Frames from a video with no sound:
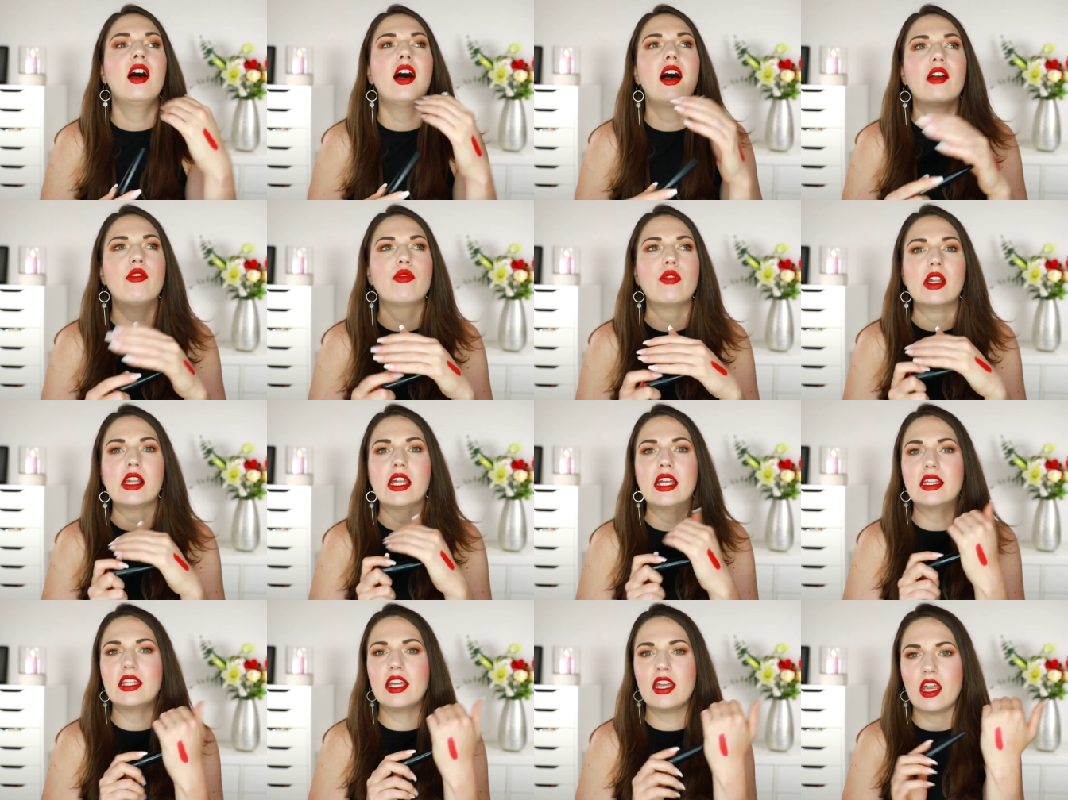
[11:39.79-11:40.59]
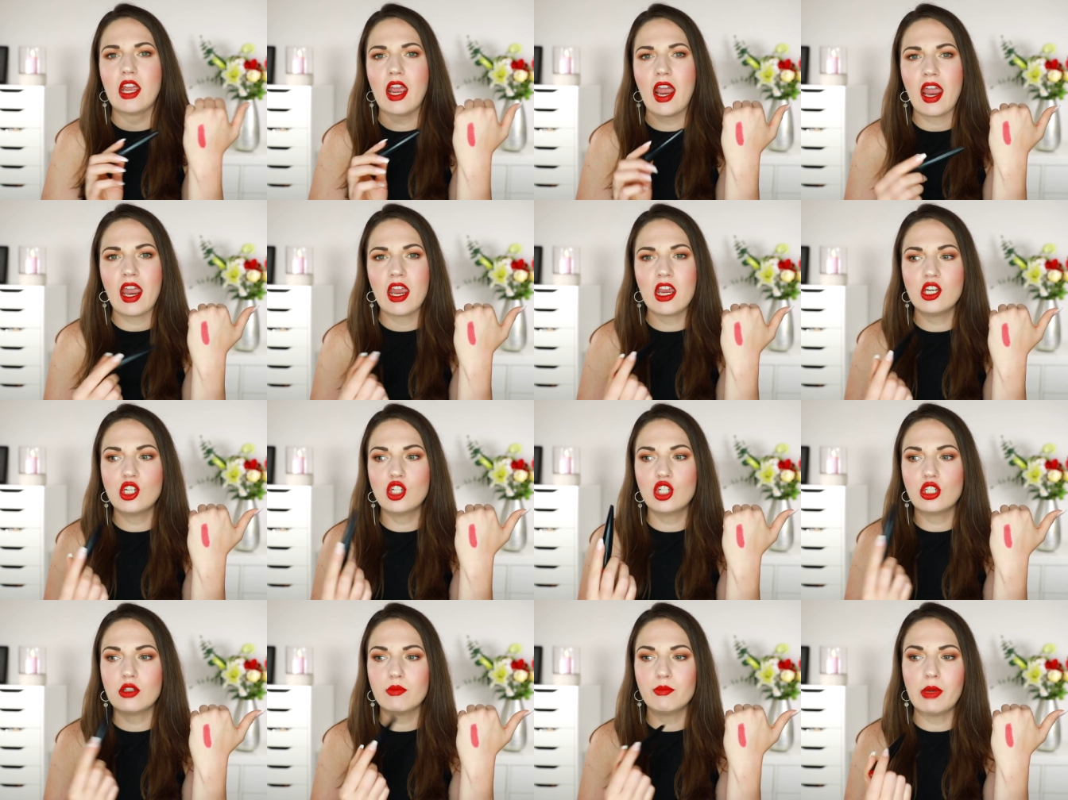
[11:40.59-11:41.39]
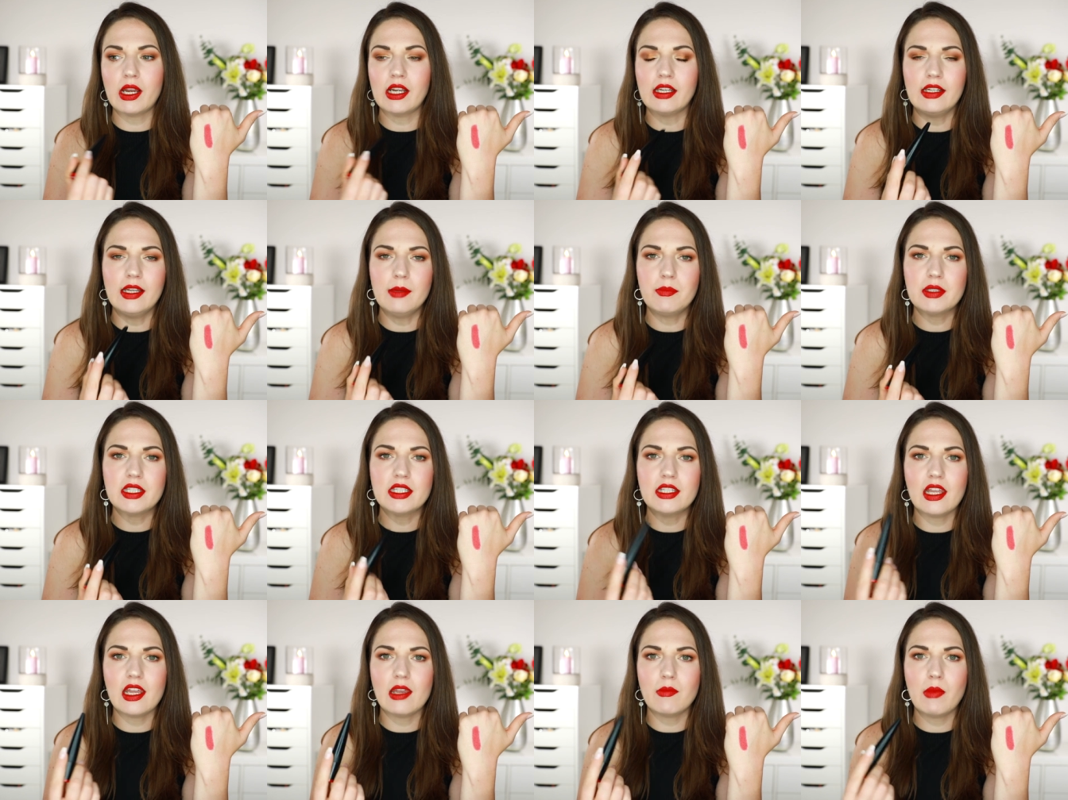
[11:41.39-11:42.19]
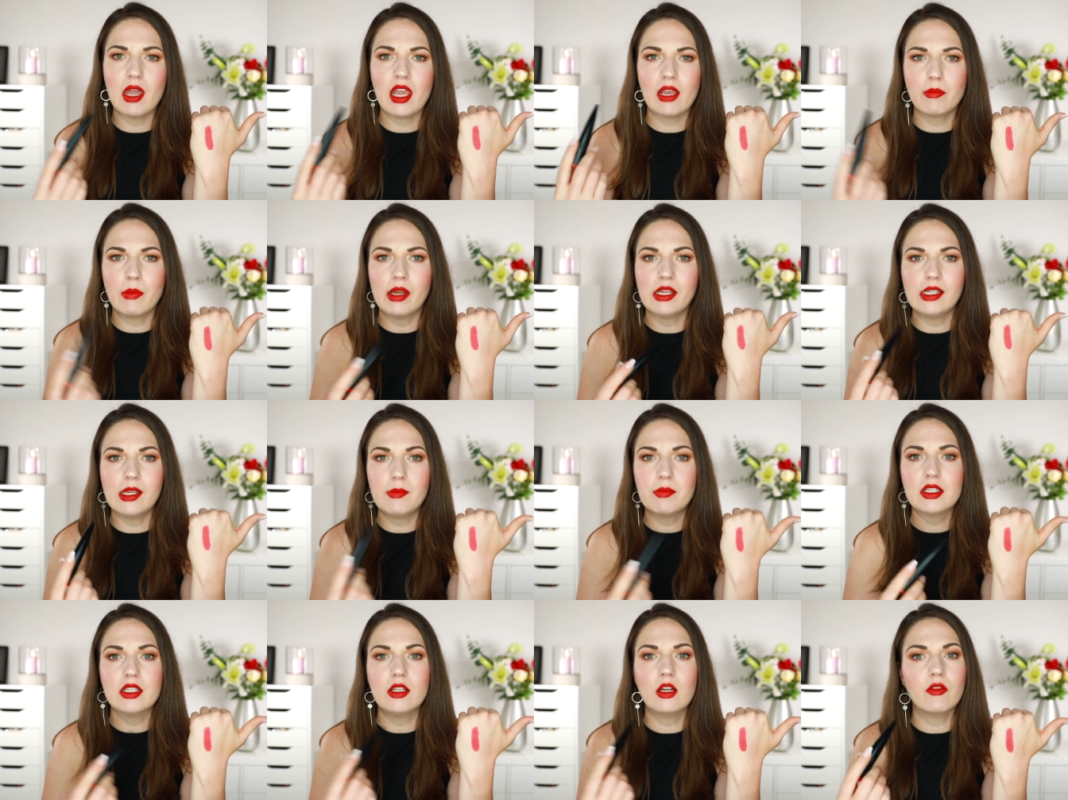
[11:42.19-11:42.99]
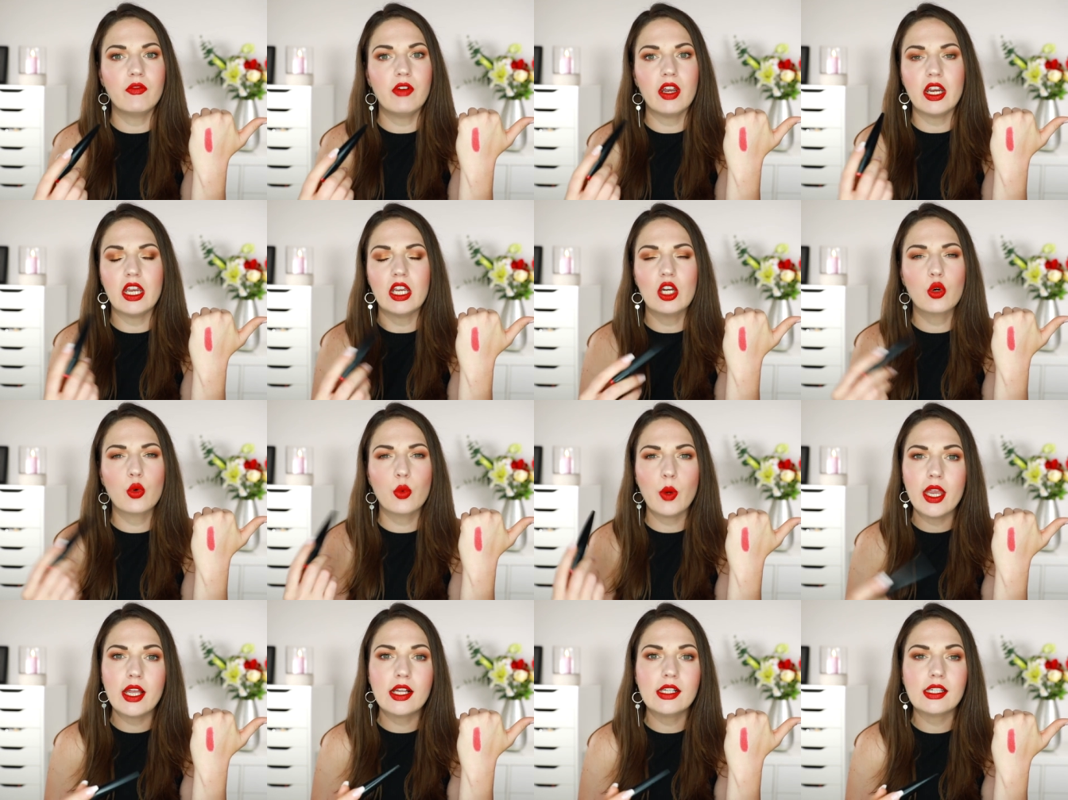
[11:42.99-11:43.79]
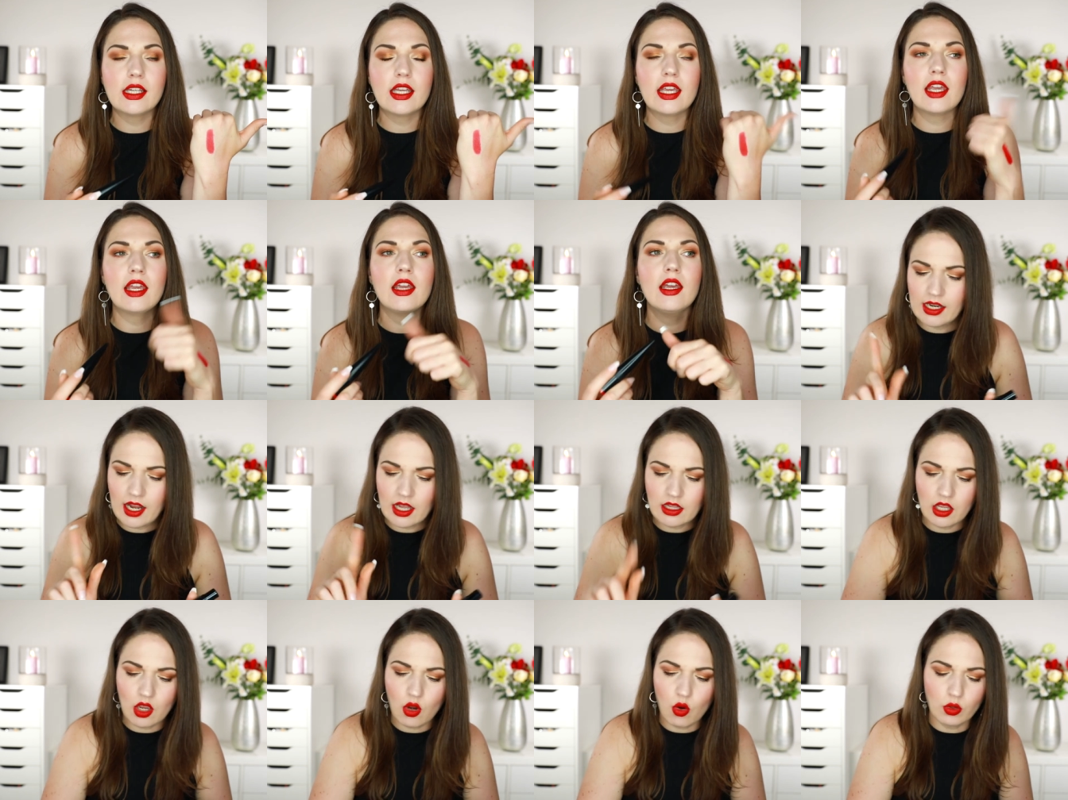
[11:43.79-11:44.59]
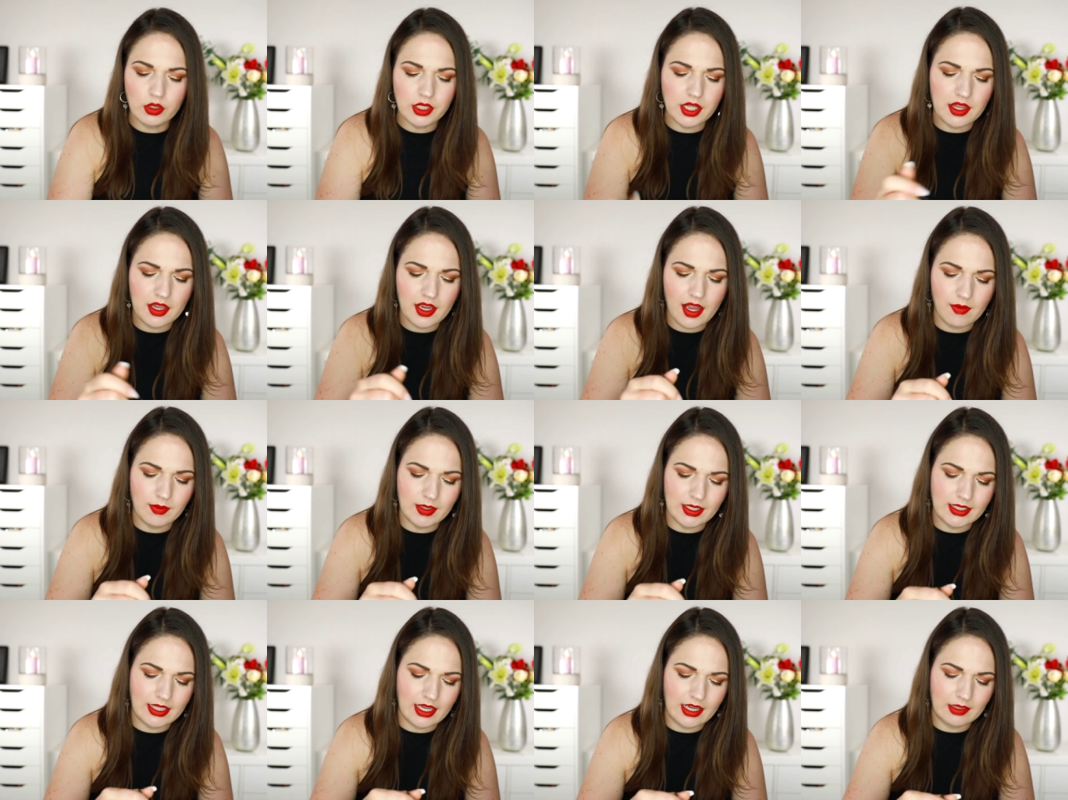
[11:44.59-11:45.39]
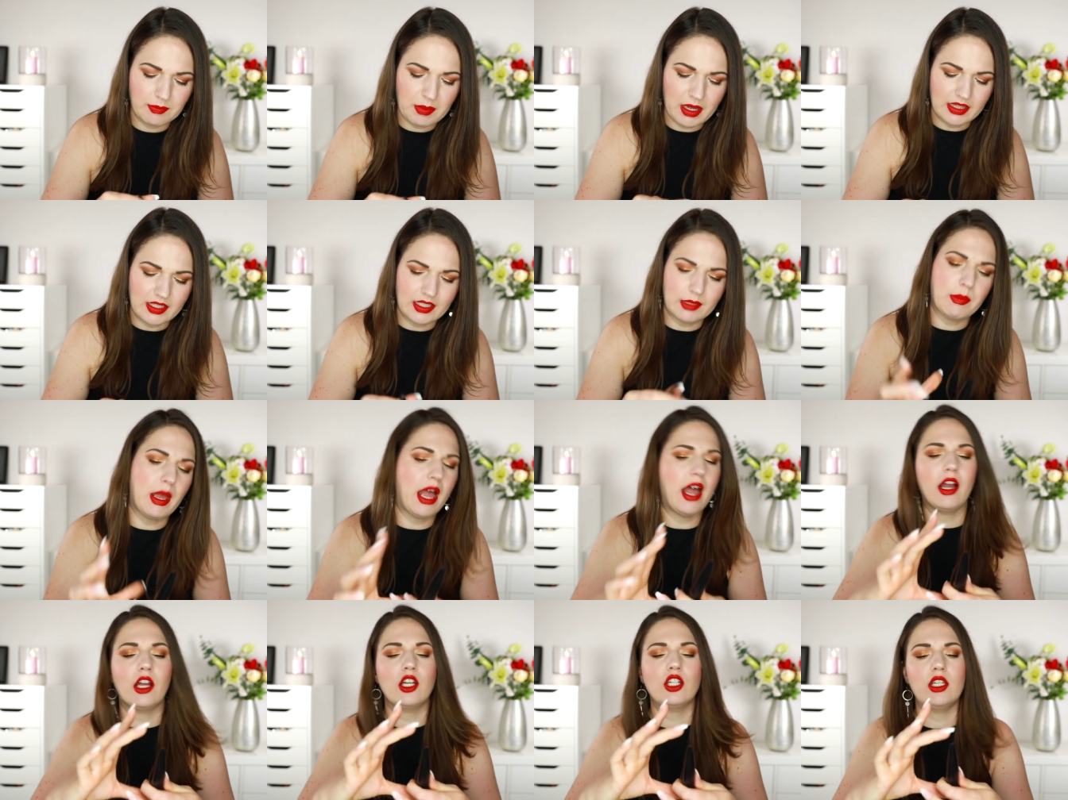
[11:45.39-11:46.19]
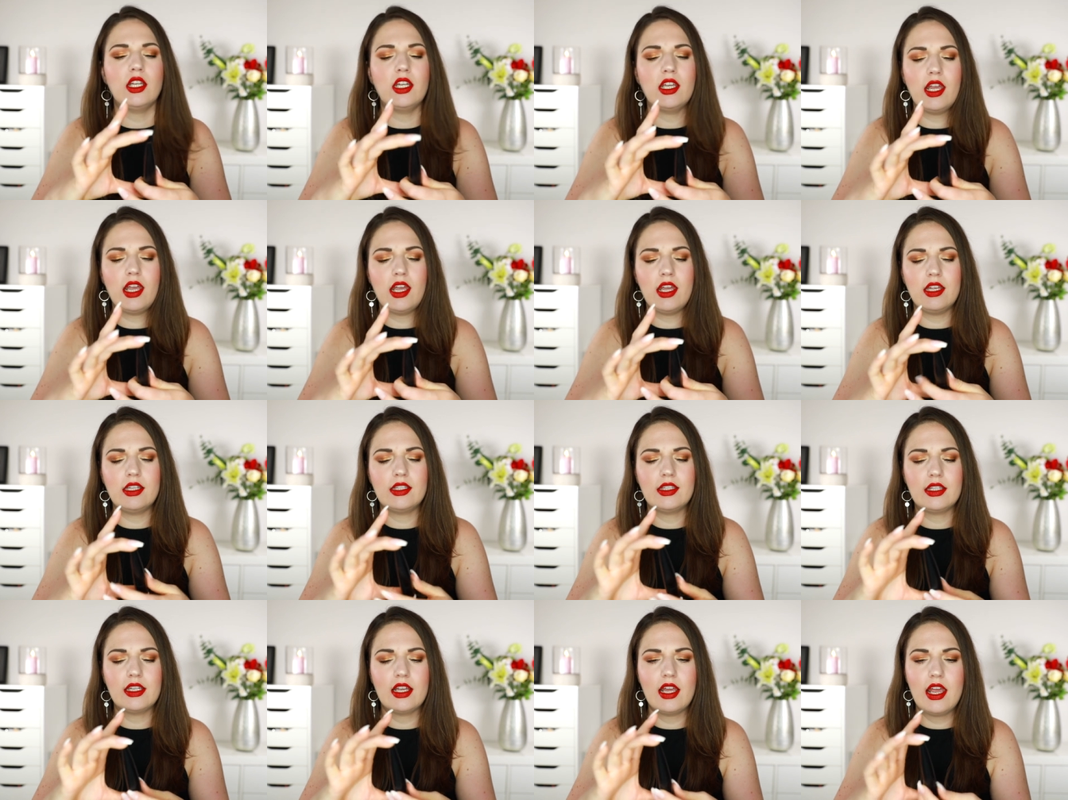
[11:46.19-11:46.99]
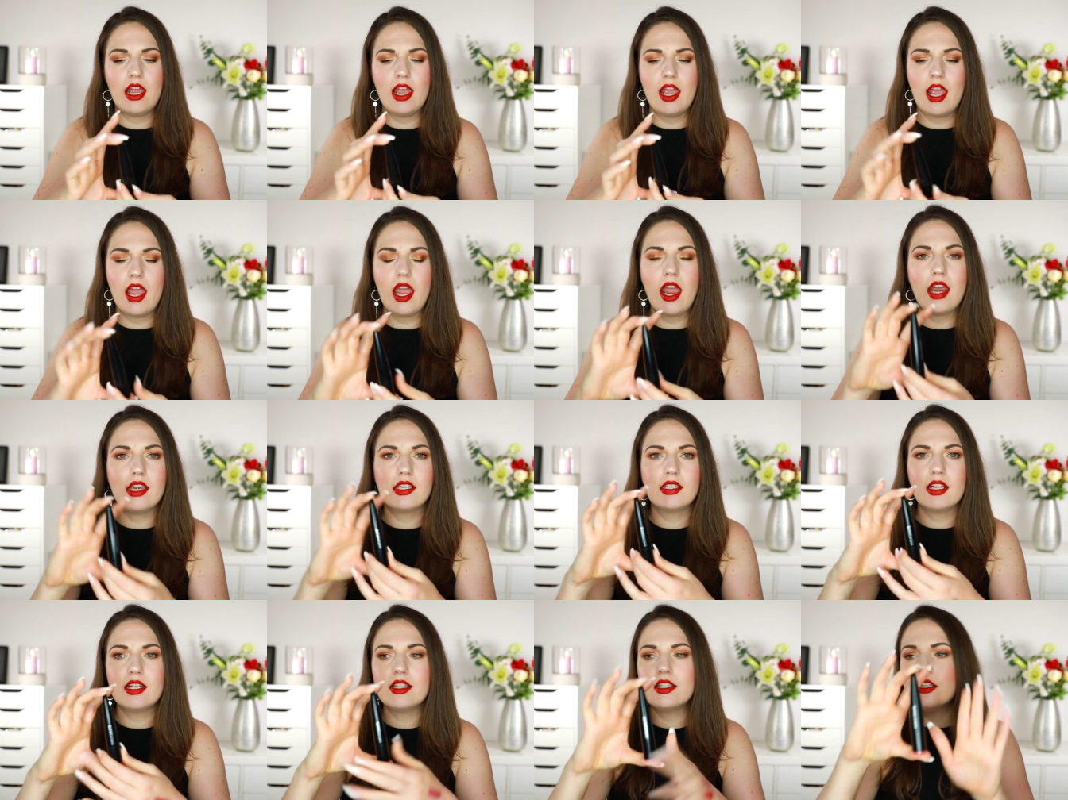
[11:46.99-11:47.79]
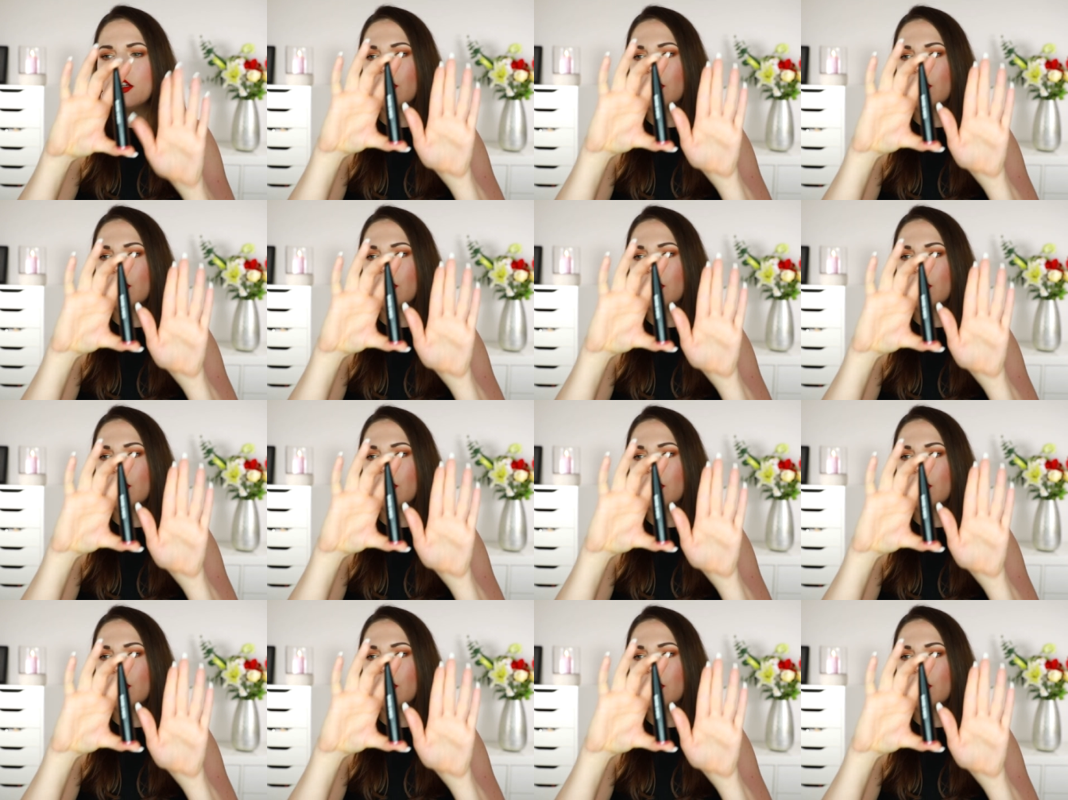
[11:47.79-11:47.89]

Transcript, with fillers: I feel like they age my lips. They make my lips look very crinkly. Now, the only thing I have to say about this packaging is it does